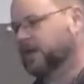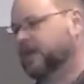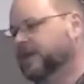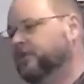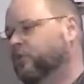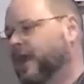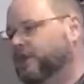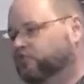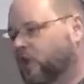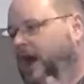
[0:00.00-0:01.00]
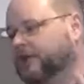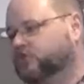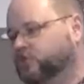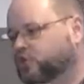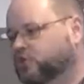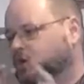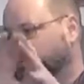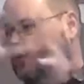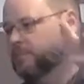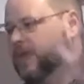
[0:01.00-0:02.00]
in any way try to
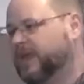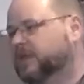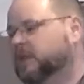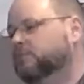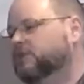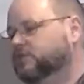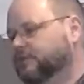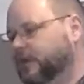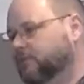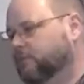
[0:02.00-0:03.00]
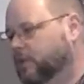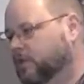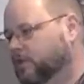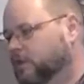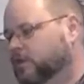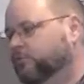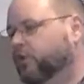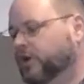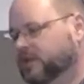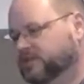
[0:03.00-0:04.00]
make an image of him the
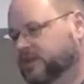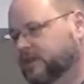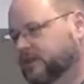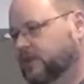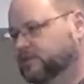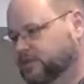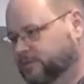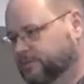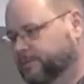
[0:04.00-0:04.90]
book has done this.